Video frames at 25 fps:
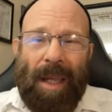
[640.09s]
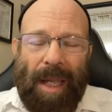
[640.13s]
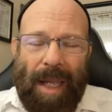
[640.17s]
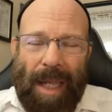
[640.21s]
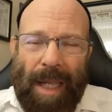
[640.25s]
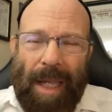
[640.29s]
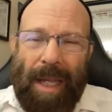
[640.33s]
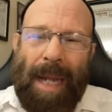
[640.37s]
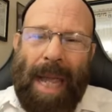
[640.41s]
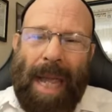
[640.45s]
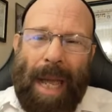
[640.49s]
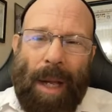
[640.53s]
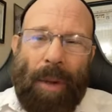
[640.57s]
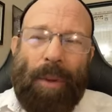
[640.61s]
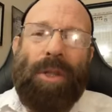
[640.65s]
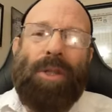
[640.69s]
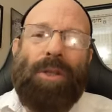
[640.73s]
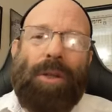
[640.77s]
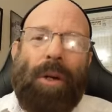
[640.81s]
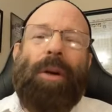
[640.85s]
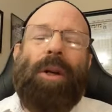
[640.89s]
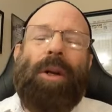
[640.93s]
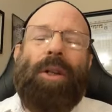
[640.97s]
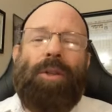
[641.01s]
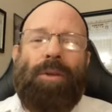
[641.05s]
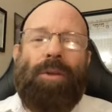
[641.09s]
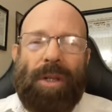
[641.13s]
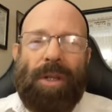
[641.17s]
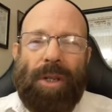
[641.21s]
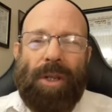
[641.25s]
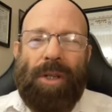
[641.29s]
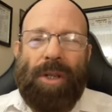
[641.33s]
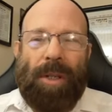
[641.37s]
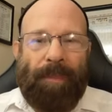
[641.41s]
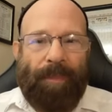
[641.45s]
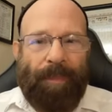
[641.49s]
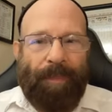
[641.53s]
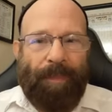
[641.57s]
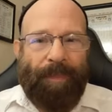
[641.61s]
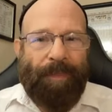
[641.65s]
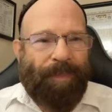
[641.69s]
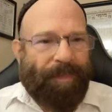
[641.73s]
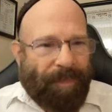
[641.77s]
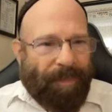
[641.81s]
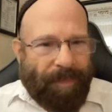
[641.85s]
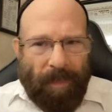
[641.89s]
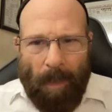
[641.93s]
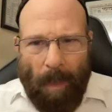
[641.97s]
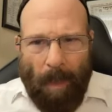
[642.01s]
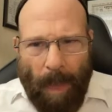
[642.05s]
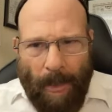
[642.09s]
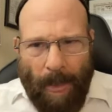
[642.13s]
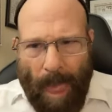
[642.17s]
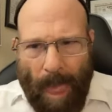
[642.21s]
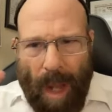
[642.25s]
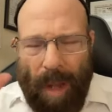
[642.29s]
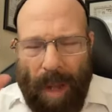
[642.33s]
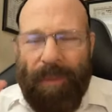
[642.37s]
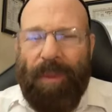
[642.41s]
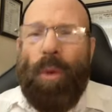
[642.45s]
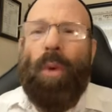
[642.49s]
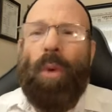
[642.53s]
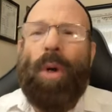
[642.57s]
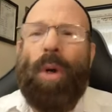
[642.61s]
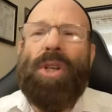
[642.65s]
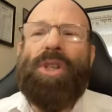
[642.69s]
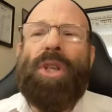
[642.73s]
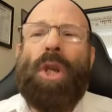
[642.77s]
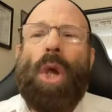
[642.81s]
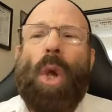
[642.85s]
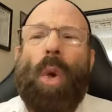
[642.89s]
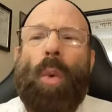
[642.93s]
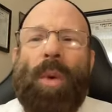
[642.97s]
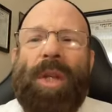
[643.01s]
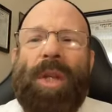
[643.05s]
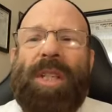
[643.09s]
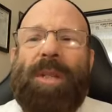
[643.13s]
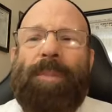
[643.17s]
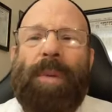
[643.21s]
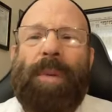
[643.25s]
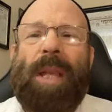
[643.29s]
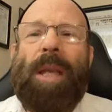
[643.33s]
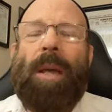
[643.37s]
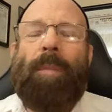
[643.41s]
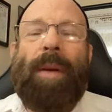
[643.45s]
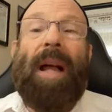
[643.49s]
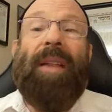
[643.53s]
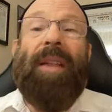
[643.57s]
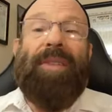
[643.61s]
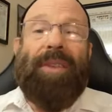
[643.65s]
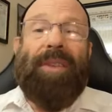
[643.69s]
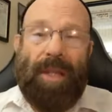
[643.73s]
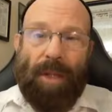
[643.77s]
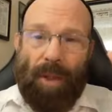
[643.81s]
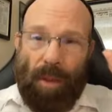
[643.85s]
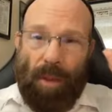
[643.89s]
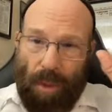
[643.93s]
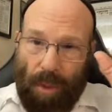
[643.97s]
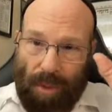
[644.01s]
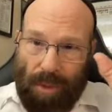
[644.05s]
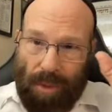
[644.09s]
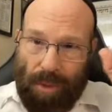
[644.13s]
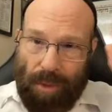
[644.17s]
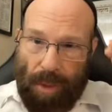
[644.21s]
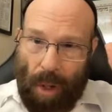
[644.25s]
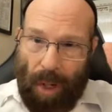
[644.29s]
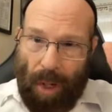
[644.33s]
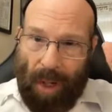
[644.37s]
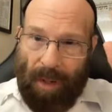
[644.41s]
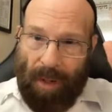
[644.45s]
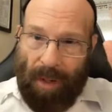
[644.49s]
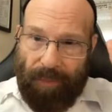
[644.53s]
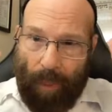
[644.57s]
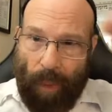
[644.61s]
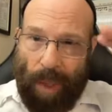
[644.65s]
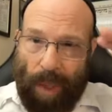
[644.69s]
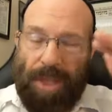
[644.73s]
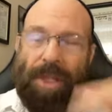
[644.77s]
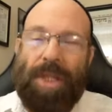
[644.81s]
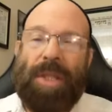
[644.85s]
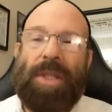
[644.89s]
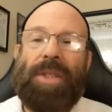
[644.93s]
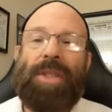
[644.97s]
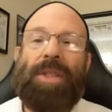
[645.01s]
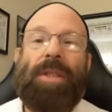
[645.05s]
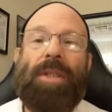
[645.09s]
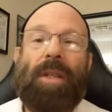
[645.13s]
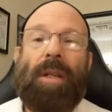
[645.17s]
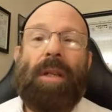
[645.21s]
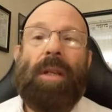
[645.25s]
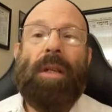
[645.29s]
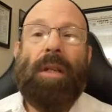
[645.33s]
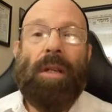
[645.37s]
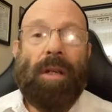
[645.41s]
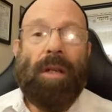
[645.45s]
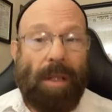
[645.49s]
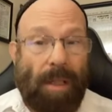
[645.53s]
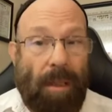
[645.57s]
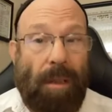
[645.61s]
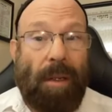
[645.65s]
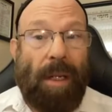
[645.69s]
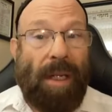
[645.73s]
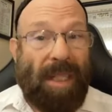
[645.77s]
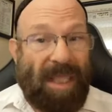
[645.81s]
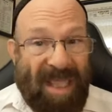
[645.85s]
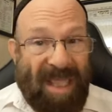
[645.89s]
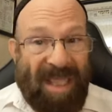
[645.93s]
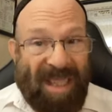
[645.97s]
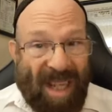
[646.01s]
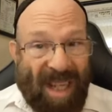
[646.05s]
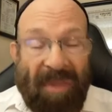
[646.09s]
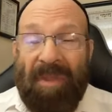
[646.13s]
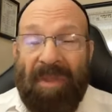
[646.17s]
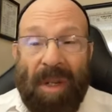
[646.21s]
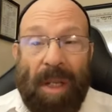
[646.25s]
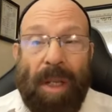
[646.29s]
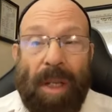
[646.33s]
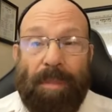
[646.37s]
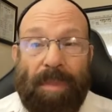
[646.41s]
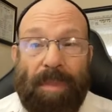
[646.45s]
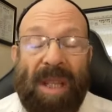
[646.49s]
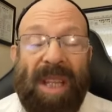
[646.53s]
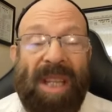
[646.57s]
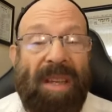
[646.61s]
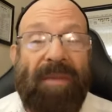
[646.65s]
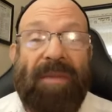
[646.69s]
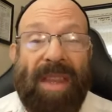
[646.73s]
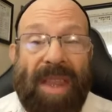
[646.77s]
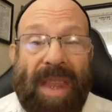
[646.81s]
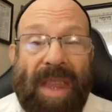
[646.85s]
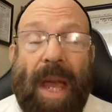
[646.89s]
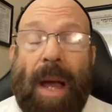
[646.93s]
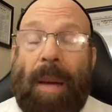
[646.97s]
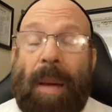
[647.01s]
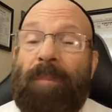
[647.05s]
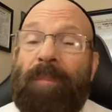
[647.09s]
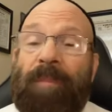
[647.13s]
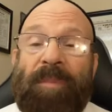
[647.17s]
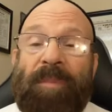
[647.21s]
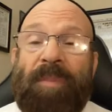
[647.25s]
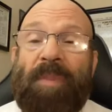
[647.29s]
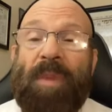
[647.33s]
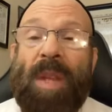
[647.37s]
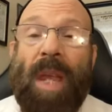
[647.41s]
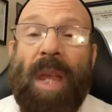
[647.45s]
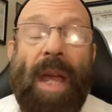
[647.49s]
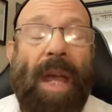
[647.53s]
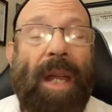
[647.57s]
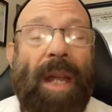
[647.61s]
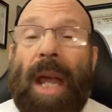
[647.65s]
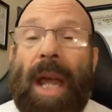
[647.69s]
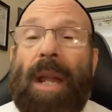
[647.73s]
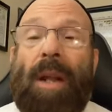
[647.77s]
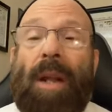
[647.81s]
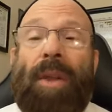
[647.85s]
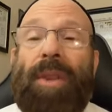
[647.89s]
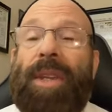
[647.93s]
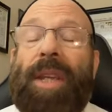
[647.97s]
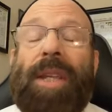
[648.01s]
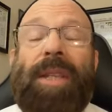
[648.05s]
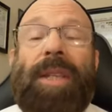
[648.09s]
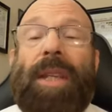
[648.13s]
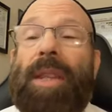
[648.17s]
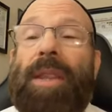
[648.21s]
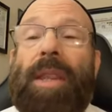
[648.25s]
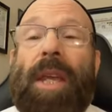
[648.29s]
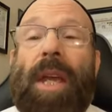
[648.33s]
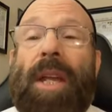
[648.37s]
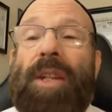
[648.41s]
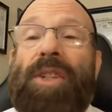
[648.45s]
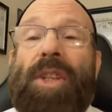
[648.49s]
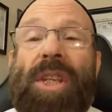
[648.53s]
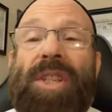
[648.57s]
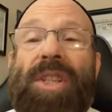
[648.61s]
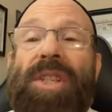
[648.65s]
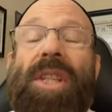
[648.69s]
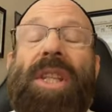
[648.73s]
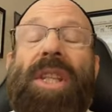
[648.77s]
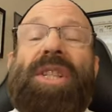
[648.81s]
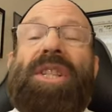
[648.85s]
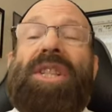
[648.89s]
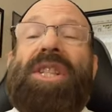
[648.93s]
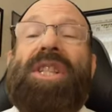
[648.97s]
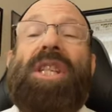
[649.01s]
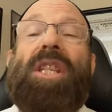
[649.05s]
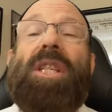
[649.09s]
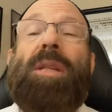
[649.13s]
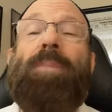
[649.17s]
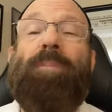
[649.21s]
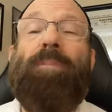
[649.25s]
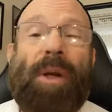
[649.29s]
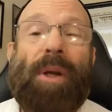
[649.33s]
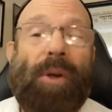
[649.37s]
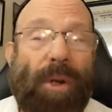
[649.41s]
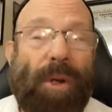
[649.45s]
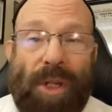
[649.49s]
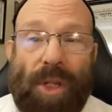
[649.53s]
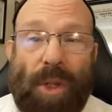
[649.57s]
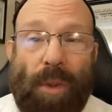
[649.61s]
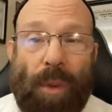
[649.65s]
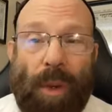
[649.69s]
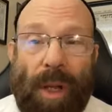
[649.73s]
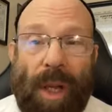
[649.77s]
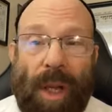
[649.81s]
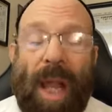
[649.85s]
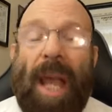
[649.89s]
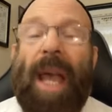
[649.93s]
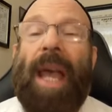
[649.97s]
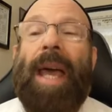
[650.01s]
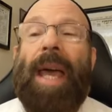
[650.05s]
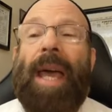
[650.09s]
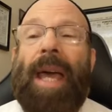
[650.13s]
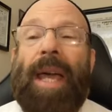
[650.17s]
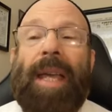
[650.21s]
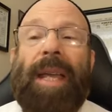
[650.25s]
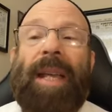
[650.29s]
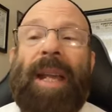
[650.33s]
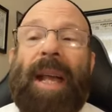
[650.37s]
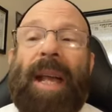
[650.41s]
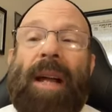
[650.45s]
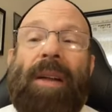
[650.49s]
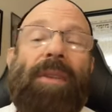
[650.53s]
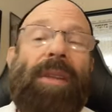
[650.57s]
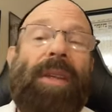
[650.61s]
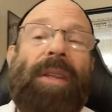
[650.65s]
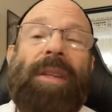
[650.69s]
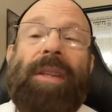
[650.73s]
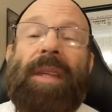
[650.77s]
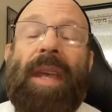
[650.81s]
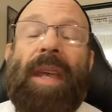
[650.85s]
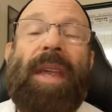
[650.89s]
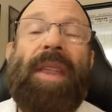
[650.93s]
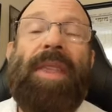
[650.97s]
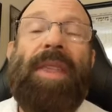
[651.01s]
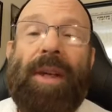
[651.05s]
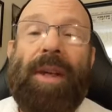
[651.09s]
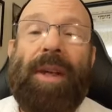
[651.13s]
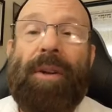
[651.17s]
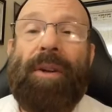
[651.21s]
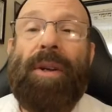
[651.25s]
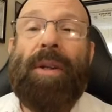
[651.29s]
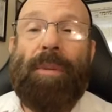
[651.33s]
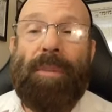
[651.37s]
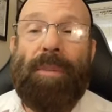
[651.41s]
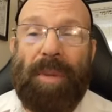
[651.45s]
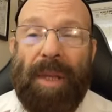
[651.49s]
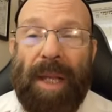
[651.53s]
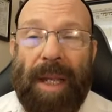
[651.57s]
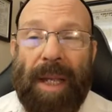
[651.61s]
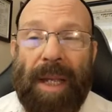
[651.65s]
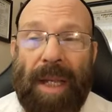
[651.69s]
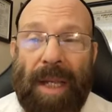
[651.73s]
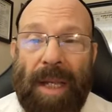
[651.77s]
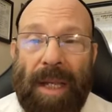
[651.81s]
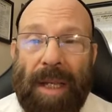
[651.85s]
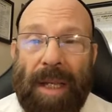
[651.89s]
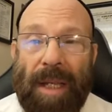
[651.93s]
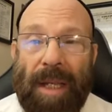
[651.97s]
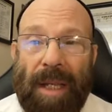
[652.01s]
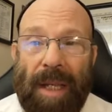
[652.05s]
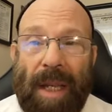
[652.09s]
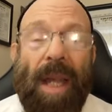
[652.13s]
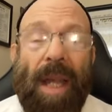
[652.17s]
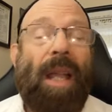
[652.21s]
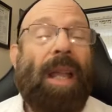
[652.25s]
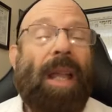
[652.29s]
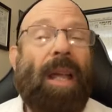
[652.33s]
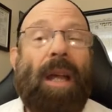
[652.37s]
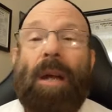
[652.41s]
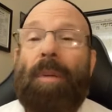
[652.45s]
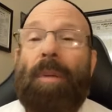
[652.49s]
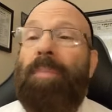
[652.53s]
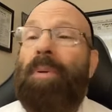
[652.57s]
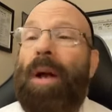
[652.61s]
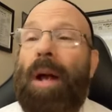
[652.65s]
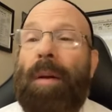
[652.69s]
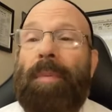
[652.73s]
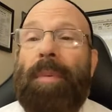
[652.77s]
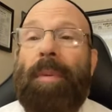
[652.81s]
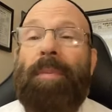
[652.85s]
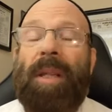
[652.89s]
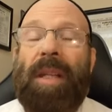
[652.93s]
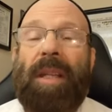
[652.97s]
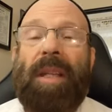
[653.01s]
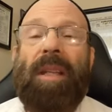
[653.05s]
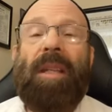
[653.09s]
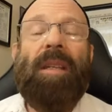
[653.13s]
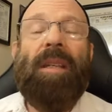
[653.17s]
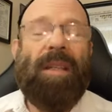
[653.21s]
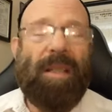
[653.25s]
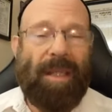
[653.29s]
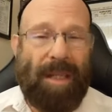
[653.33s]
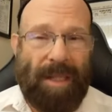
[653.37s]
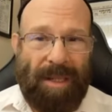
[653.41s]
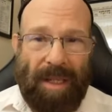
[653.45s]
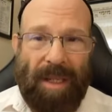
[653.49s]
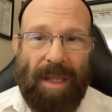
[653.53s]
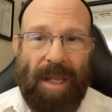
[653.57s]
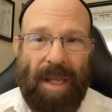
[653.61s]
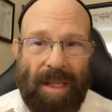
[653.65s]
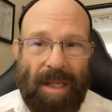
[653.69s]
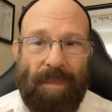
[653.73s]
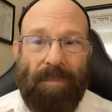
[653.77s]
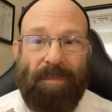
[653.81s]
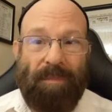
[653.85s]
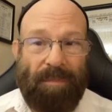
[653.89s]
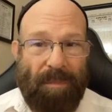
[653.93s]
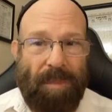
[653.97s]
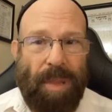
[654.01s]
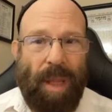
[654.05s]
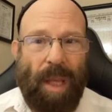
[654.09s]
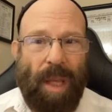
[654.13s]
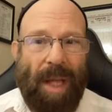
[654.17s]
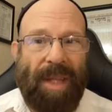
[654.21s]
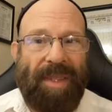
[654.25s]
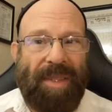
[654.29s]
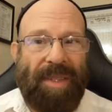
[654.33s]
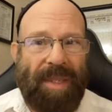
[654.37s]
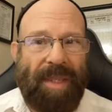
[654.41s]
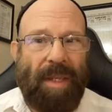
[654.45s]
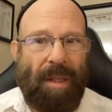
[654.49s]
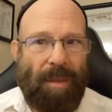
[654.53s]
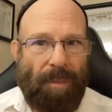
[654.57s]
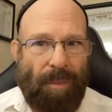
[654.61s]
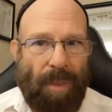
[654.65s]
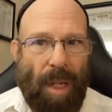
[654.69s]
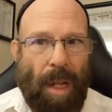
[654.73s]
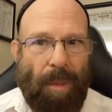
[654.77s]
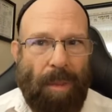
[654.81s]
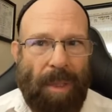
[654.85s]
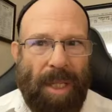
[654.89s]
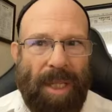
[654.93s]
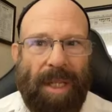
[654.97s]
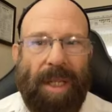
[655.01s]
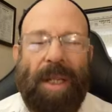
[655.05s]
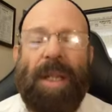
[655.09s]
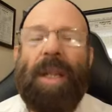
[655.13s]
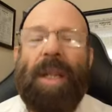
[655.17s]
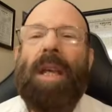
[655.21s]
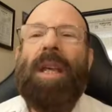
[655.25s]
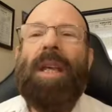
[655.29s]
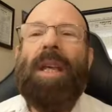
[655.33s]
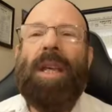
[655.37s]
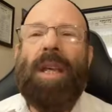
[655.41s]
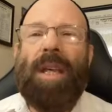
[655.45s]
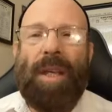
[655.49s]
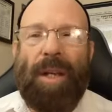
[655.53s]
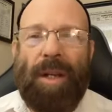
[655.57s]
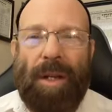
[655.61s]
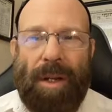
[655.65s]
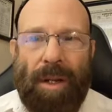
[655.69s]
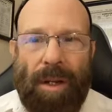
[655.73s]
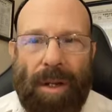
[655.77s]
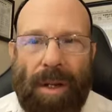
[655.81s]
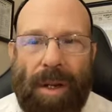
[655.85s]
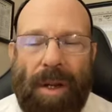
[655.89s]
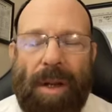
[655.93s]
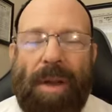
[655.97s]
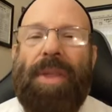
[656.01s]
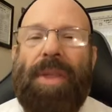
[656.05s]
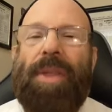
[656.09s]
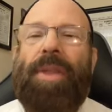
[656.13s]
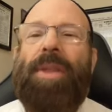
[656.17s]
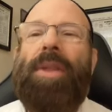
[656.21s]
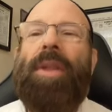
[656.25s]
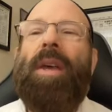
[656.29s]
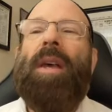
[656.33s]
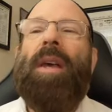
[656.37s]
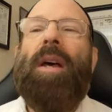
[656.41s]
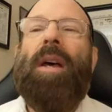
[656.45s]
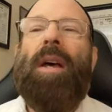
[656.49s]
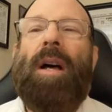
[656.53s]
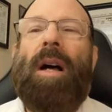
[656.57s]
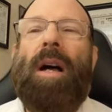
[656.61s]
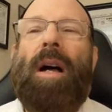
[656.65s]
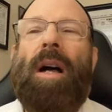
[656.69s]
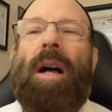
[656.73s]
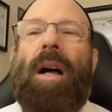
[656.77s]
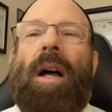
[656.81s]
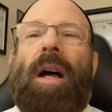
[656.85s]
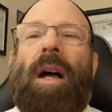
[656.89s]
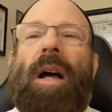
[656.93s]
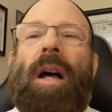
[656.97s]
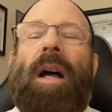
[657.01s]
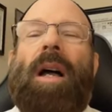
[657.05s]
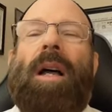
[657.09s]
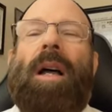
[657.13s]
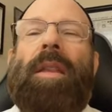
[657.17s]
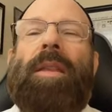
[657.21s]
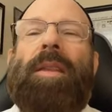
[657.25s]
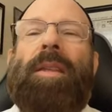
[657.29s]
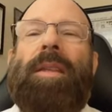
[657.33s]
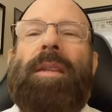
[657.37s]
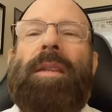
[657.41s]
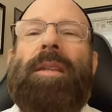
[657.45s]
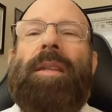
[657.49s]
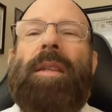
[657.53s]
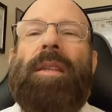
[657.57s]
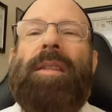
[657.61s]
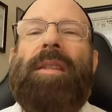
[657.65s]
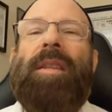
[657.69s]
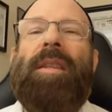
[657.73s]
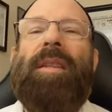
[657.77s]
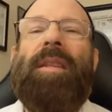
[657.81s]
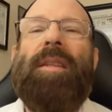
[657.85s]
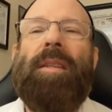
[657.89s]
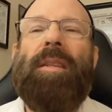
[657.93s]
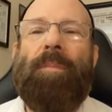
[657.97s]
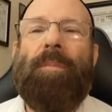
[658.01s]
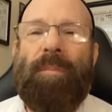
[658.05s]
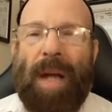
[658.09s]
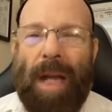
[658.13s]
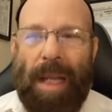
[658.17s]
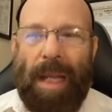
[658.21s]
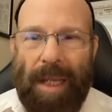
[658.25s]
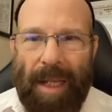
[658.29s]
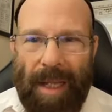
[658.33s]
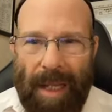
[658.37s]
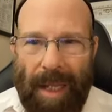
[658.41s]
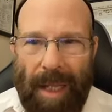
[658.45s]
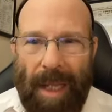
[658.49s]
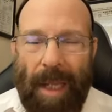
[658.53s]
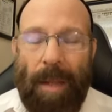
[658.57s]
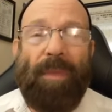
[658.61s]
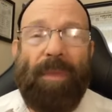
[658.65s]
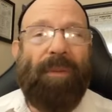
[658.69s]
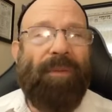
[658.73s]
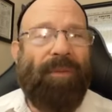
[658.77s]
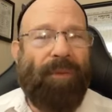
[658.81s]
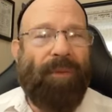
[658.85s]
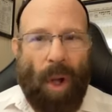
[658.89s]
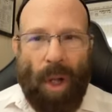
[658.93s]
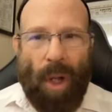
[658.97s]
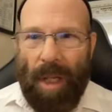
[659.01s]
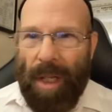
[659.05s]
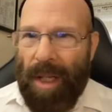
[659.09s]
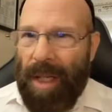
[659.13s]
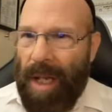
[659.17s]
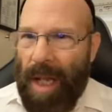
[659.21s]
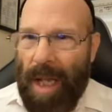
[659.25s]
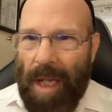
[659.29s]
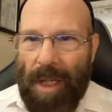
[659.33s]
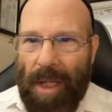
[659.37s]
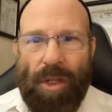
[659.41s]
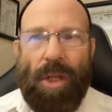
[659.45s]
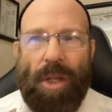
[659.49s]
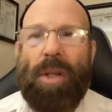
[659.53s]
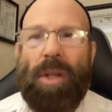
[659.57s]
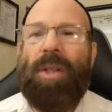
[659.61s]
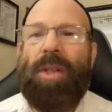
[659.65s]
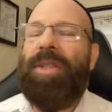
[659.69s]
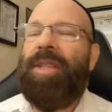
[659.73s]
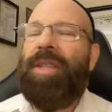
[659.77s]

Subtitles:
In our Torah tradition, of course, we speak about the, quote, dark forces. Oh, I definitely believe in them. And I don't think that they're just spiritual hanging out in the ethereal plane. They're probably, let's get blunt, probably in inner earth, the malachim, the fallen angels, the